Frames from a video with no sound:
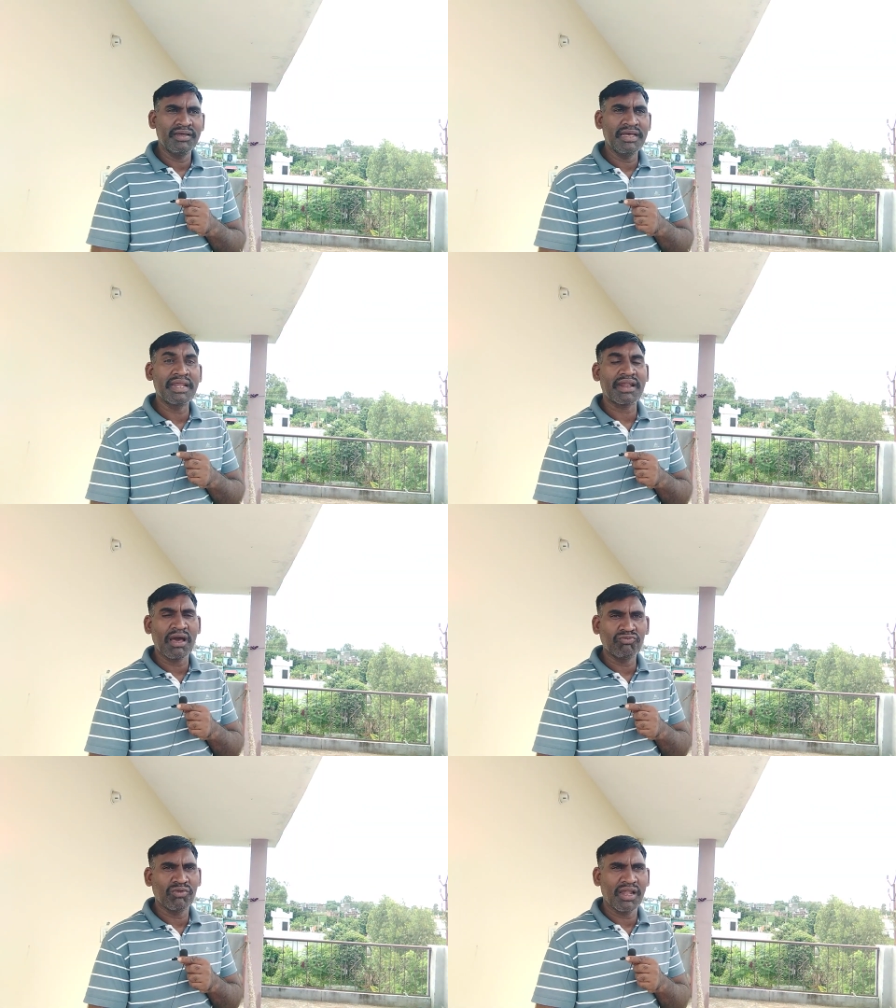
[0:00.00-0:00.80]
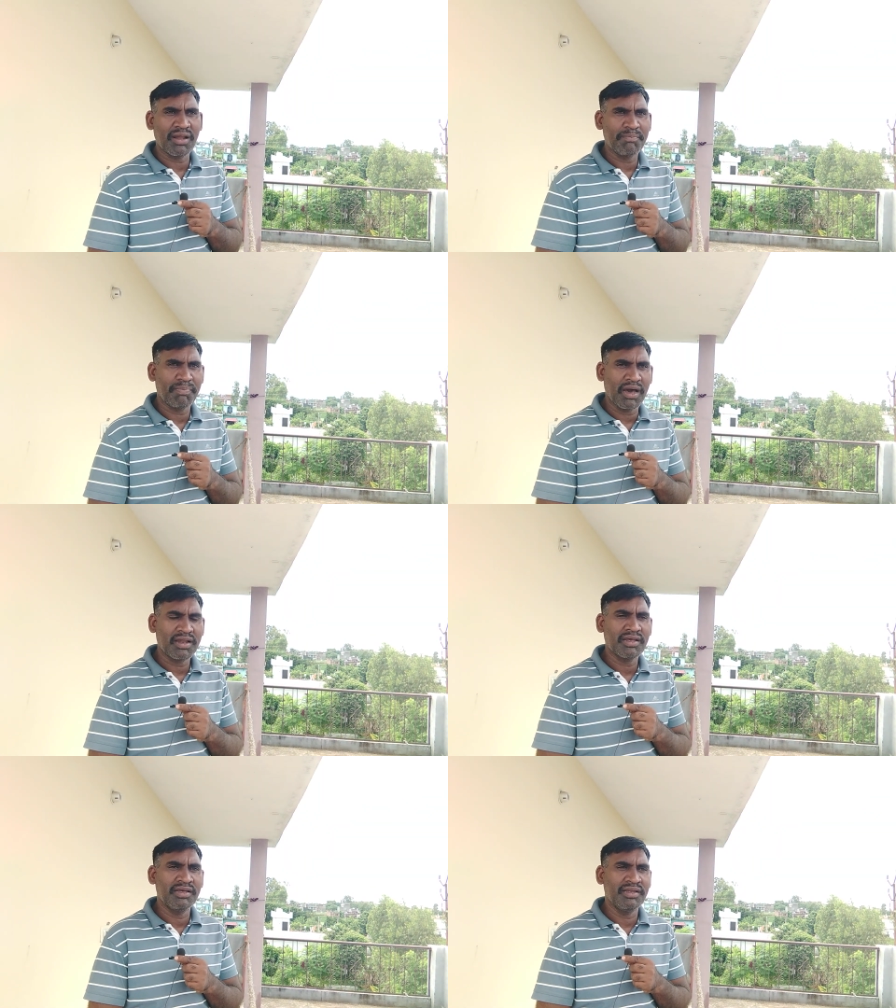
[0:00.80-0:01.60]
eh, eh, Rao Tula Ram
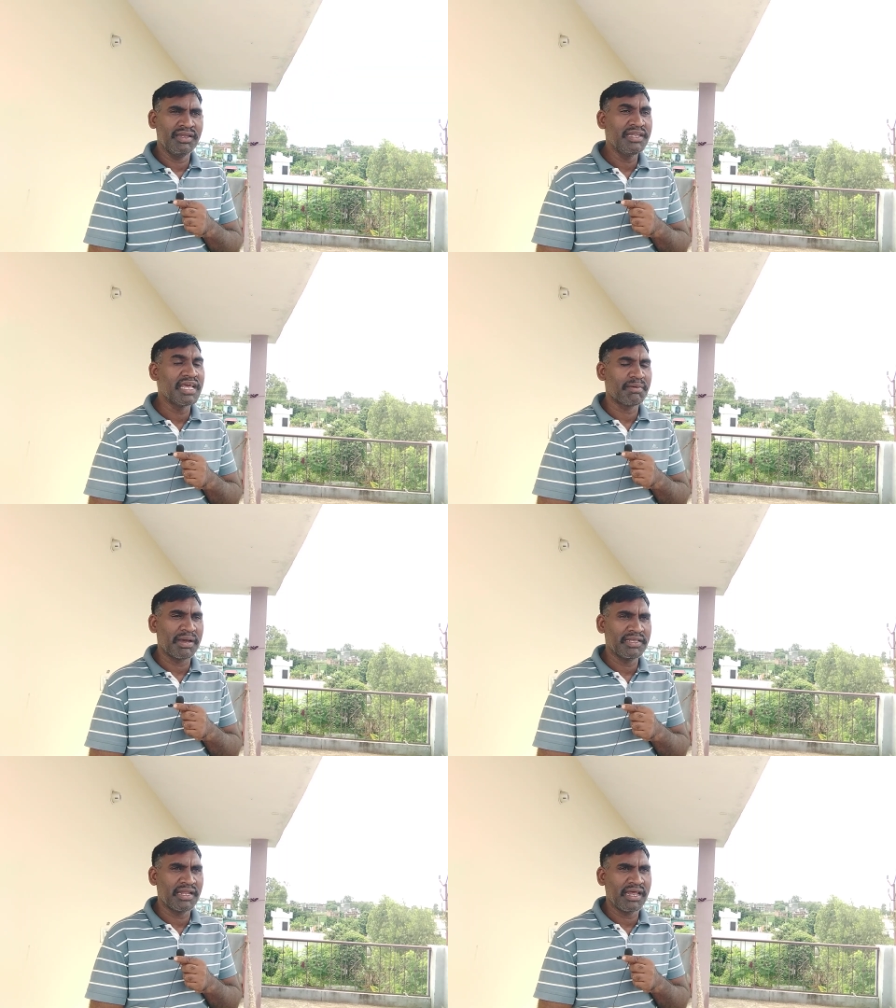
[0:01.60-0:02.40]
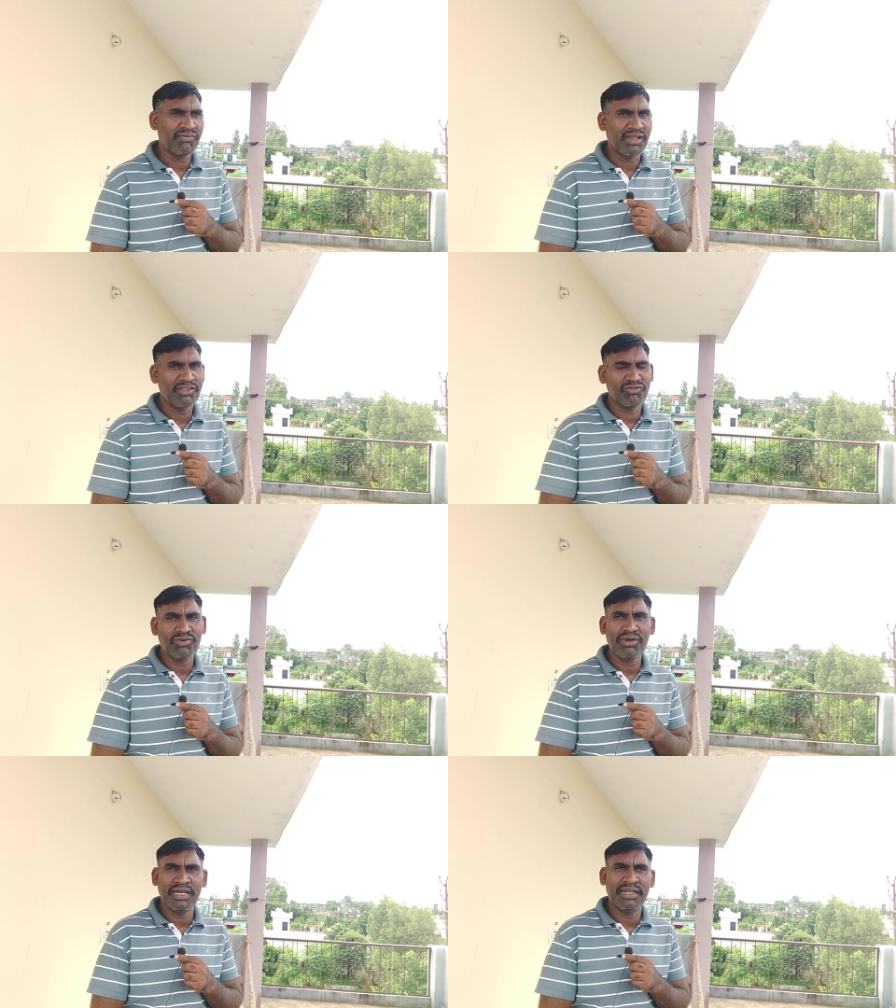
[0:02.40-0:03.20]
Park, uh, nearby the Naivali
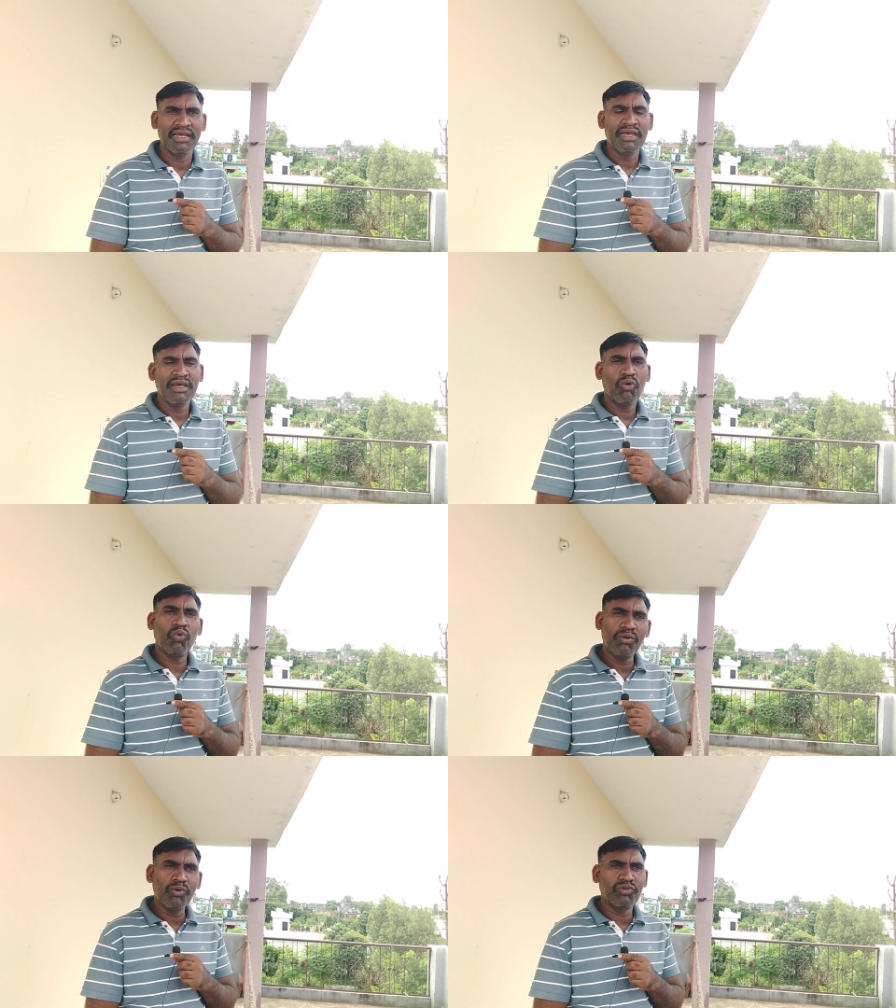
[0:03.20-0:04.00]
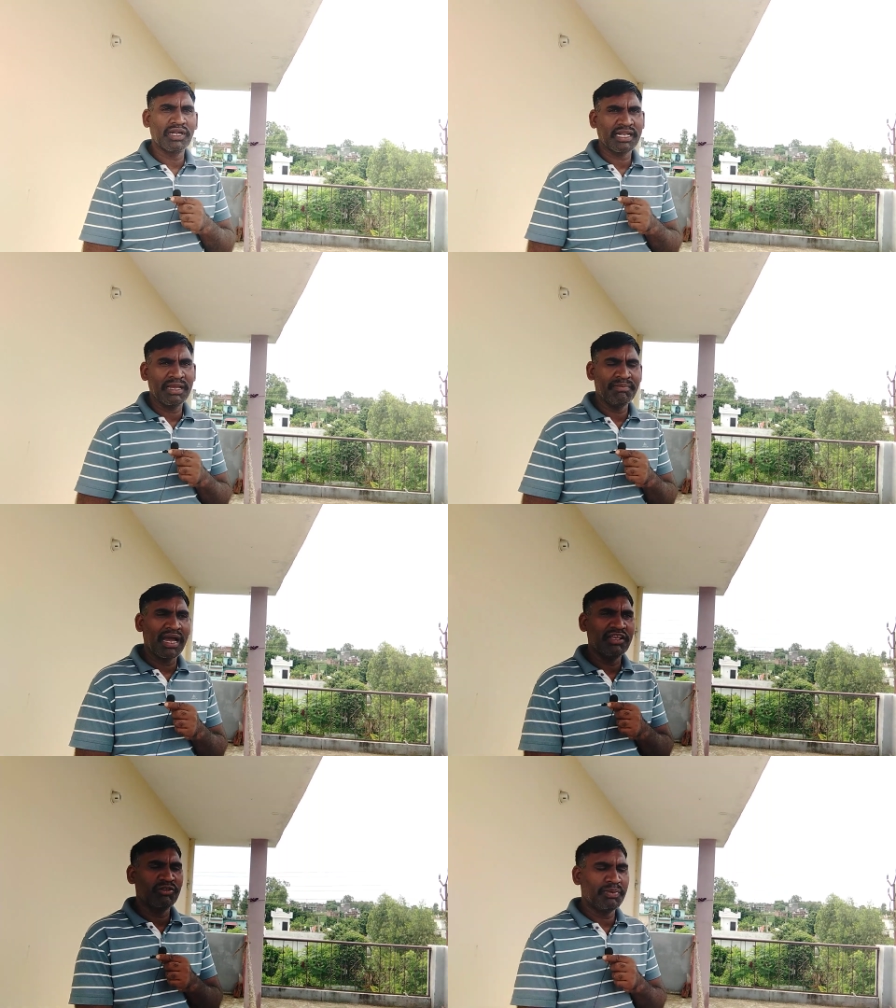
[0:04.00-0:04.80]
Chowk and almost the time
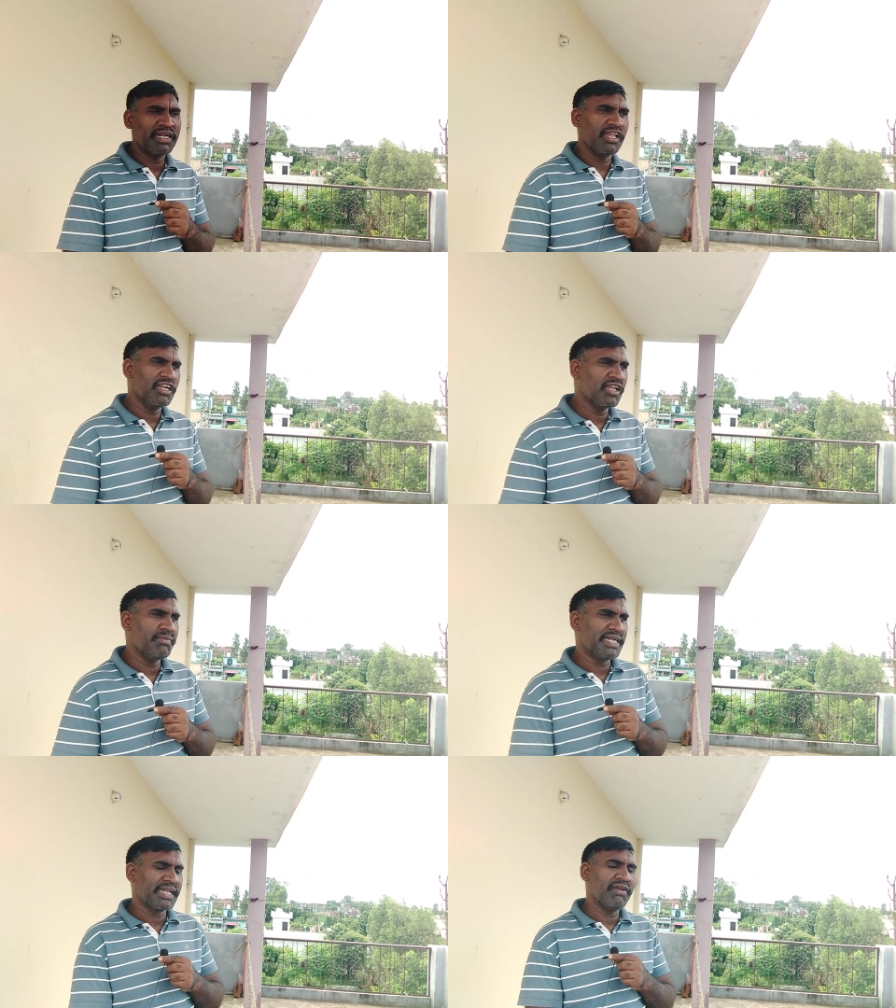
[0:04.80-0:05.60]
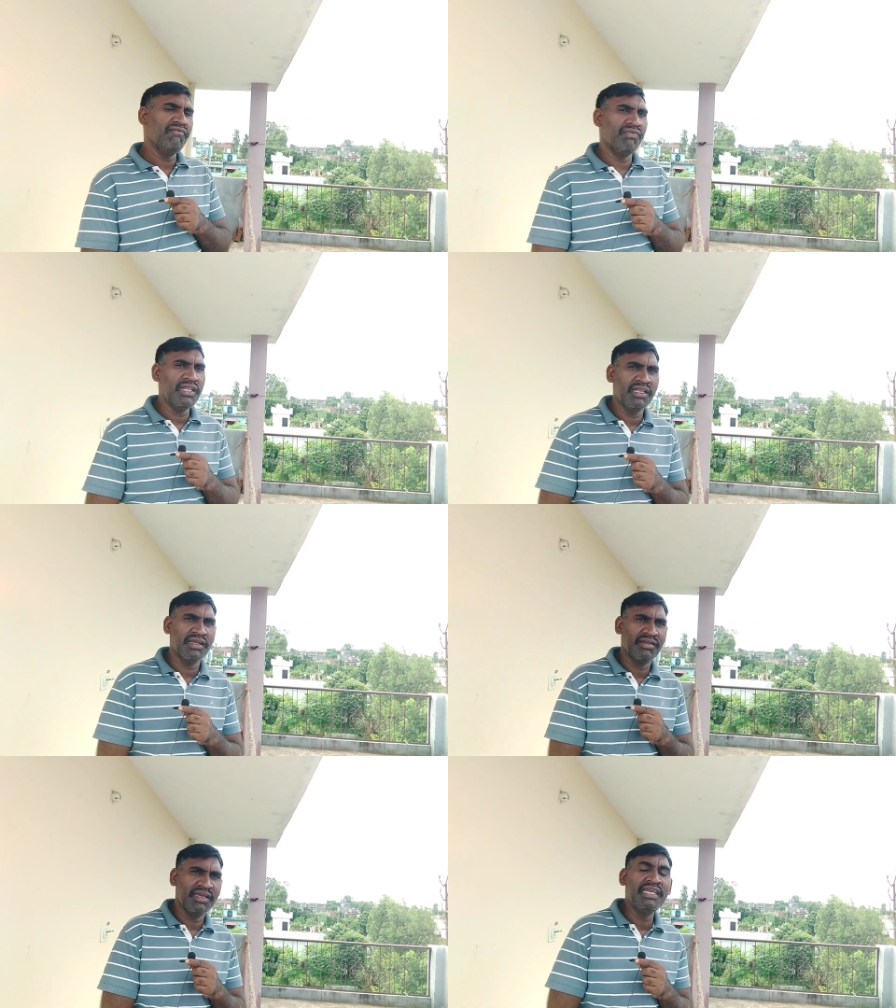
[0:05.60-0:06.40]
I spend a little bit time with
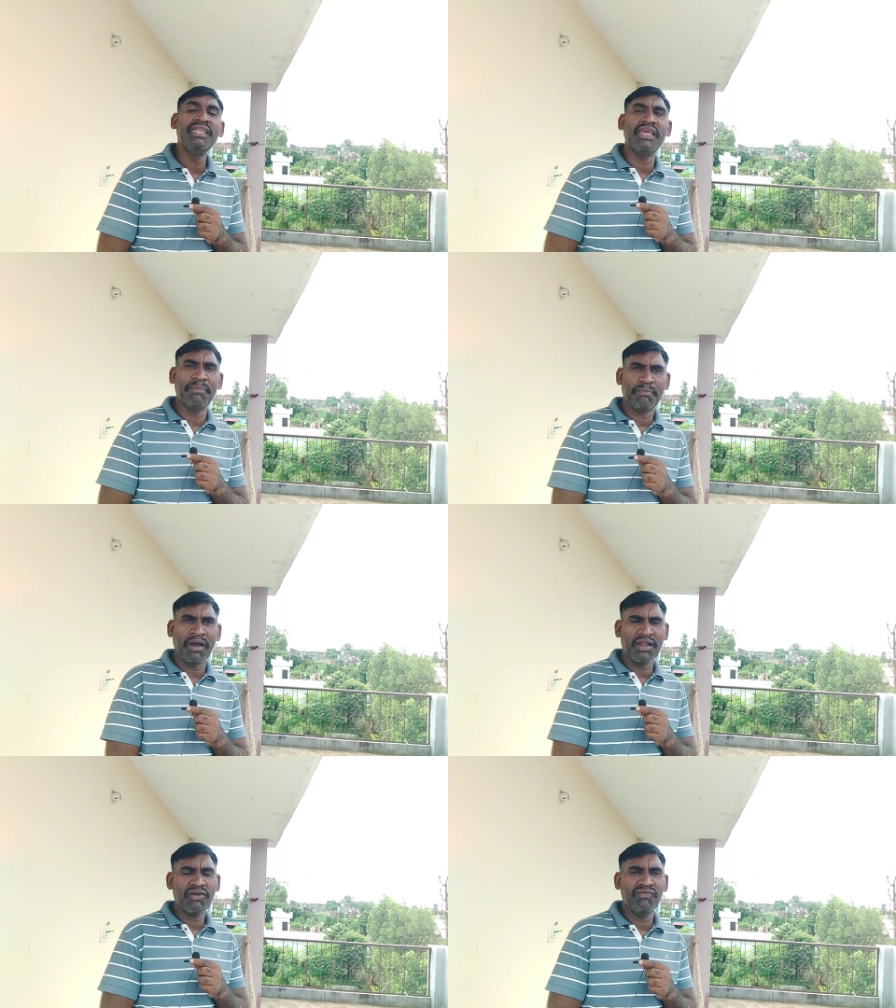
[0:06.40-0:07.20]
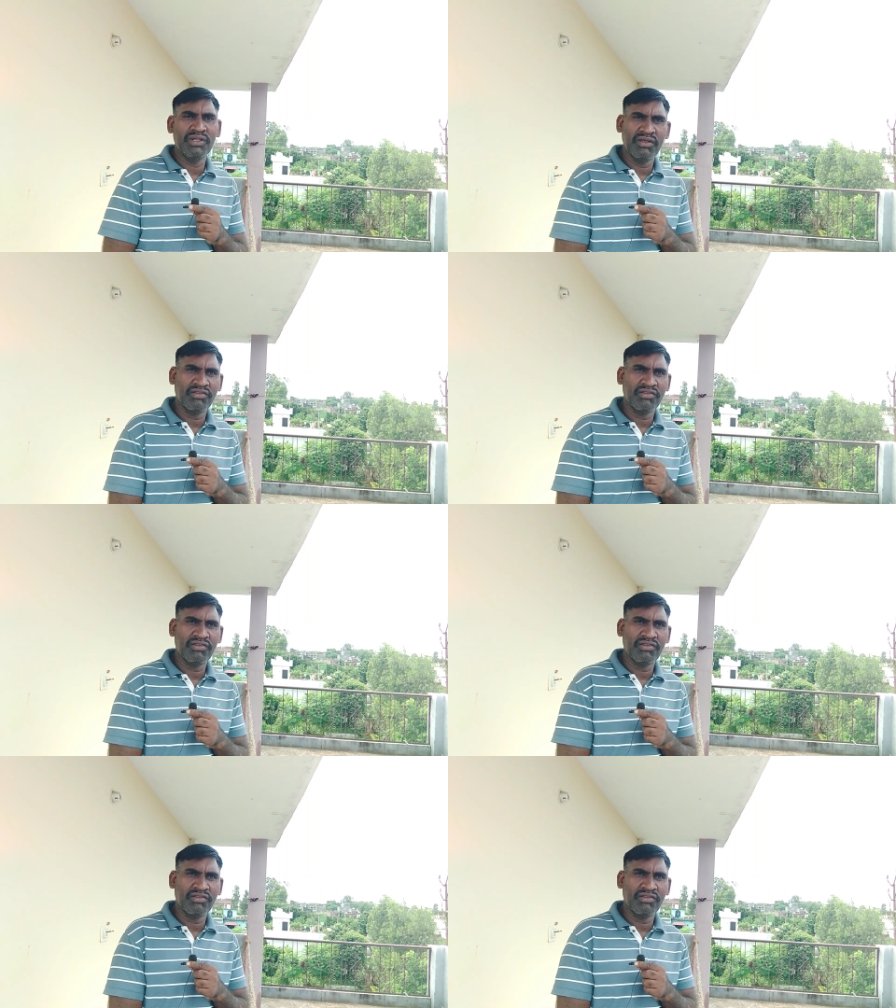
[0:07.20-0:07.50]
in a park with